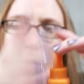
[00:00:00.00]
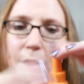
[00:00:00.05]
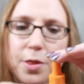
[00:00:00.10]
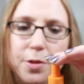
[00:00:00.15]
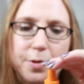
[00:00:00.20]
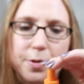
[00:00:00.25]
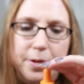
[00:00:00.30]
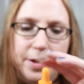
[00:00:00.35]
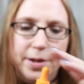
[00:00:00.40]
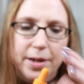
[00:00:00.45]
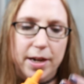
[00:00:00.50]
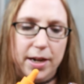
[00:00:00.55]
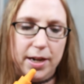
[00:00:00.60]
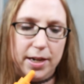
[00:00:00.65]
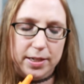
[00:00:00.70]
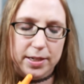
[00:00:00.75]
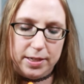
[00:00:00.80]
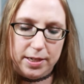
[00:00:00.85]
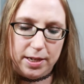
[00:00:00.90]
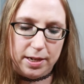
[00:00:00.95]
whether or
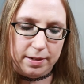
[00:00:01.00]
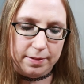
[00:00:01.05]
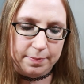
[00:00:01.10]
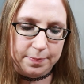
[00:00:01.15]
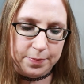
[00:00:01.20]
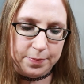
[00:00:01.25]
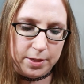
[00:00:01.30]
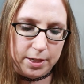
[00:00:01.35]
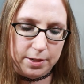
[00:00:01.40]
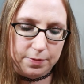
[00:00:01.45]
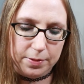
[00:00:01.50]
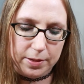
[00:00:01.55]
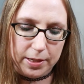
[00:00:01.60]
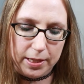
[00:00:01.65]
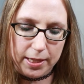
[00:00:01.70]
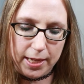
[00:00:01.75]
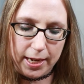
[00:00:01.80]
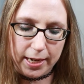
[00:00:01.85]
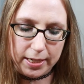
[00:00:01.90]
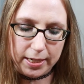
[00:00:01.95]
not um, he
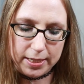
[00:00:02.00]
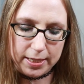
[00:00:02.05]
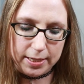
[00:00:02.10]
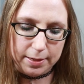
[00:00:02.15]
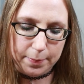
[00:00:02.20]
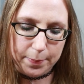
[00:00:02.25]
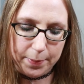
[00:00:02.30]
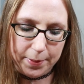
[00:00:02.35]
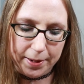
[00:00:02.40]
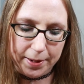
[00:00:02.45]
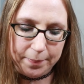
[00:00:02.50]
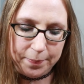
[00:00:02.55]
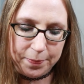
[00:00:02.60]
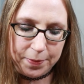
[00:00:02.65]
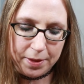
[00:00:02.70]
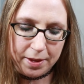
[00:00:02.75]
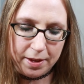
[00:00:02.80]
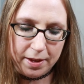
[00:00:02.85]
really likes it, but